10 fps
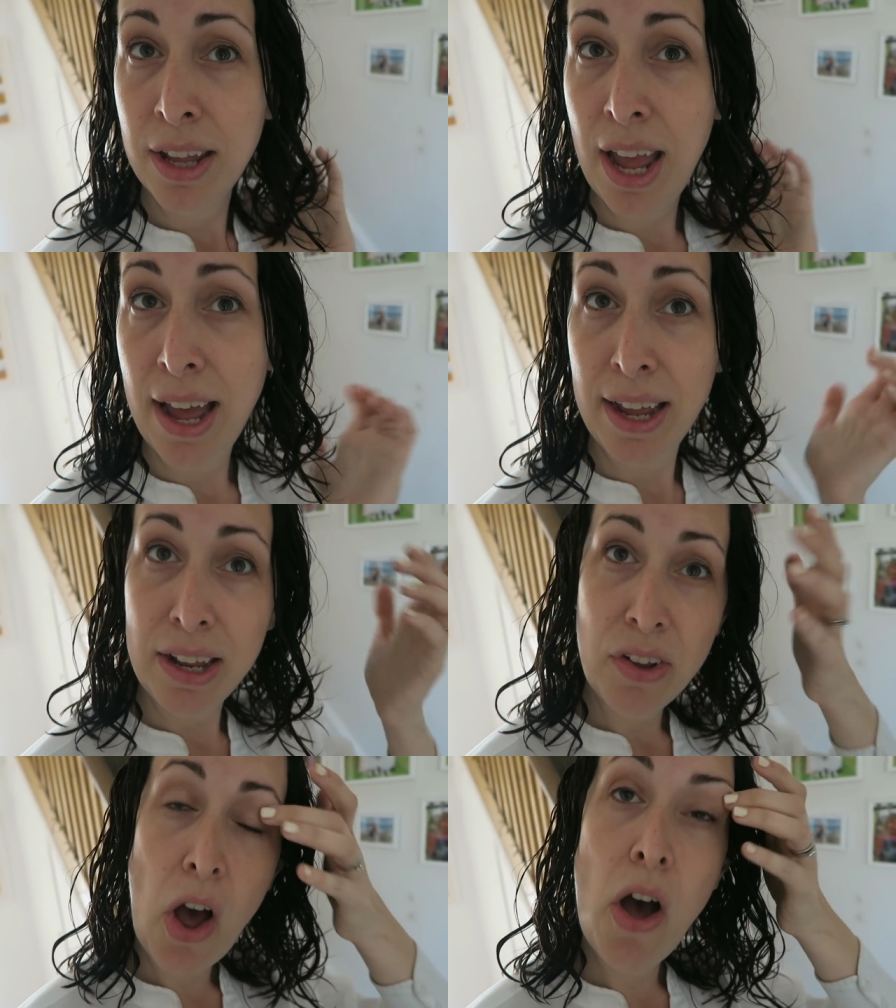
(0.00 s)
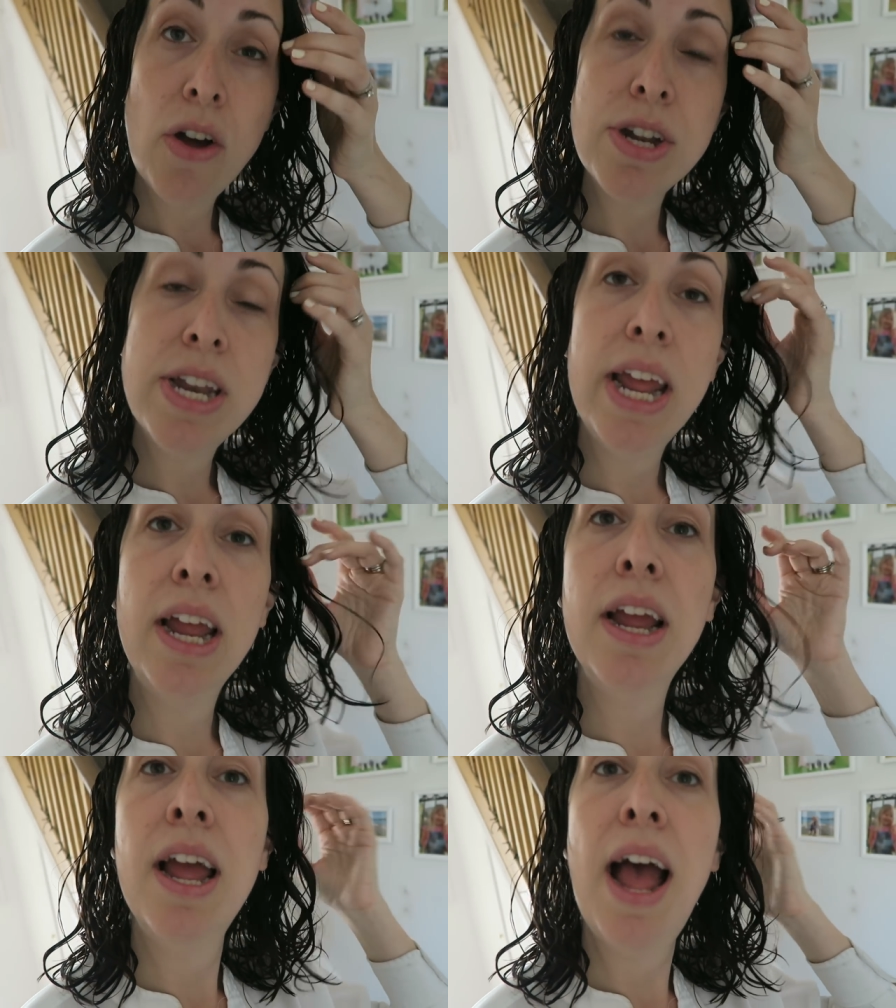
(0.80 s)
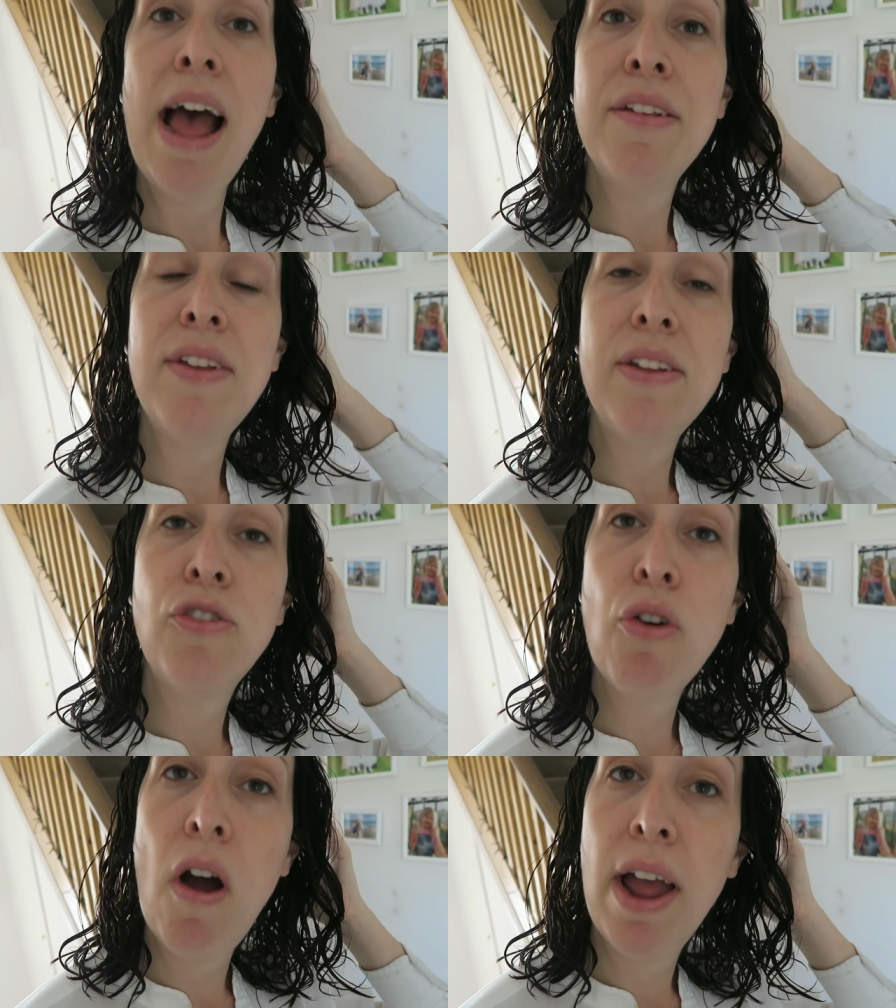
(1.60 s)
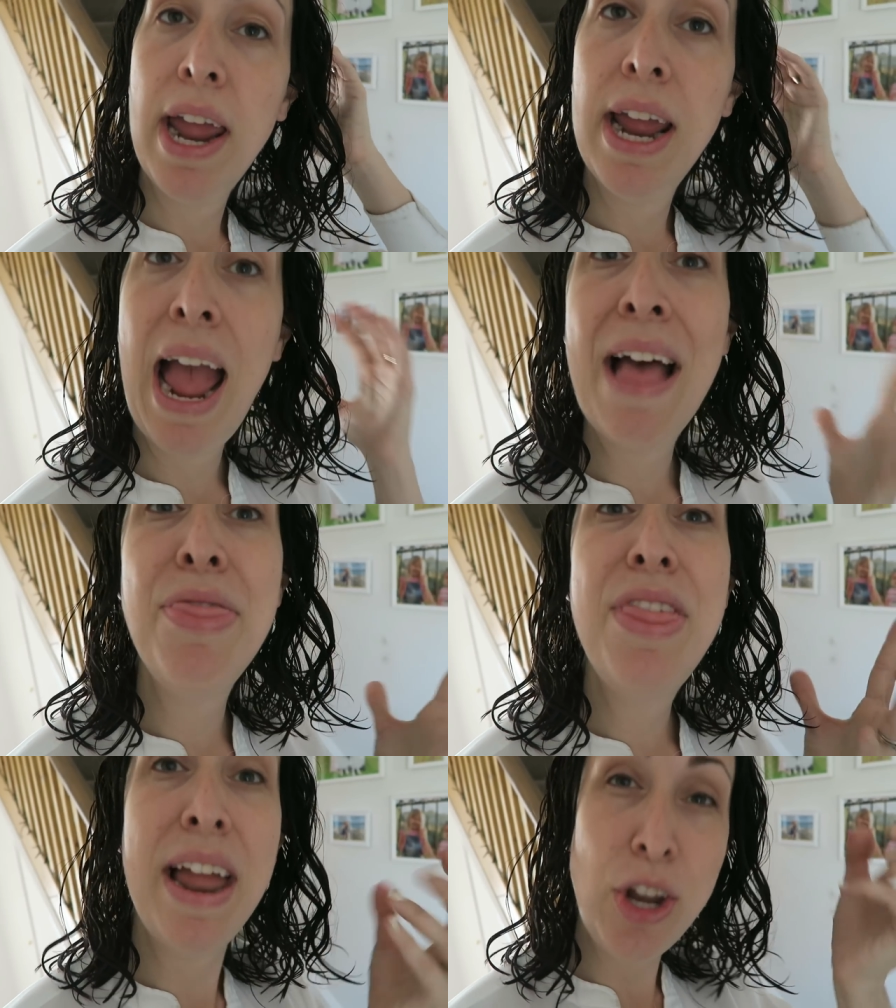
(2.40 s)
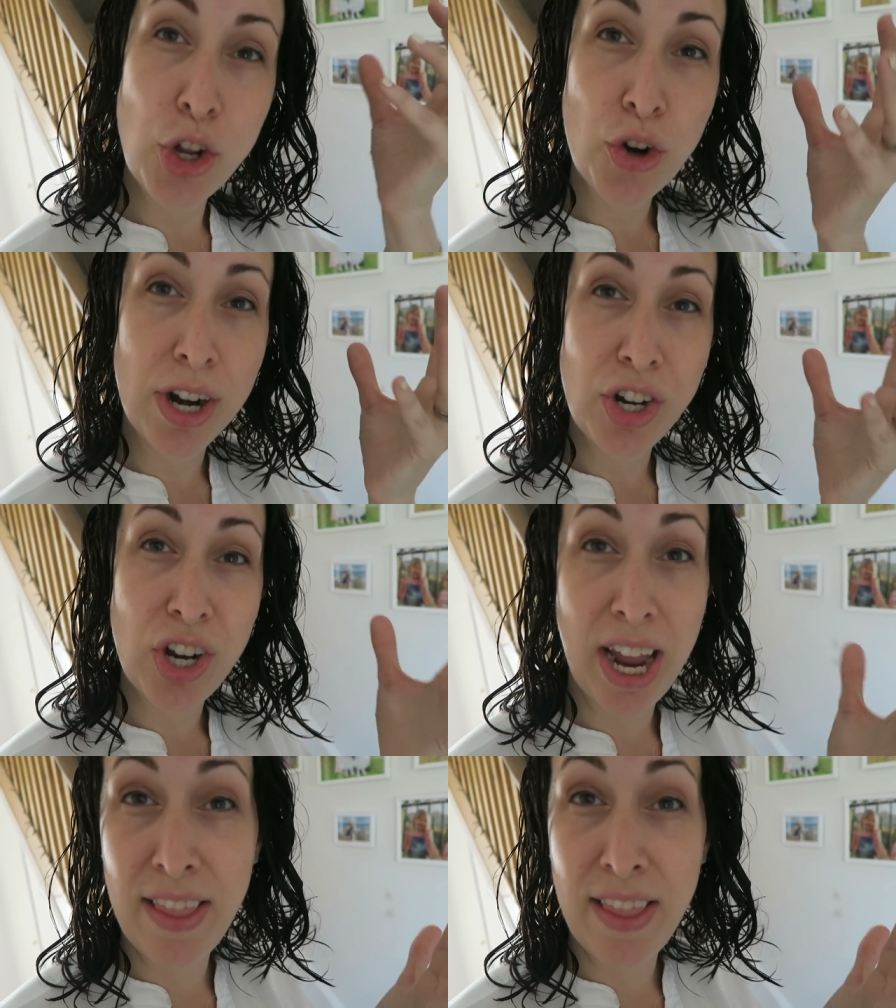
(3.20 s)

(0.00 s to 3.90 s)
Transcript: yeah, it's hardening as it's drying, and then you scrunch it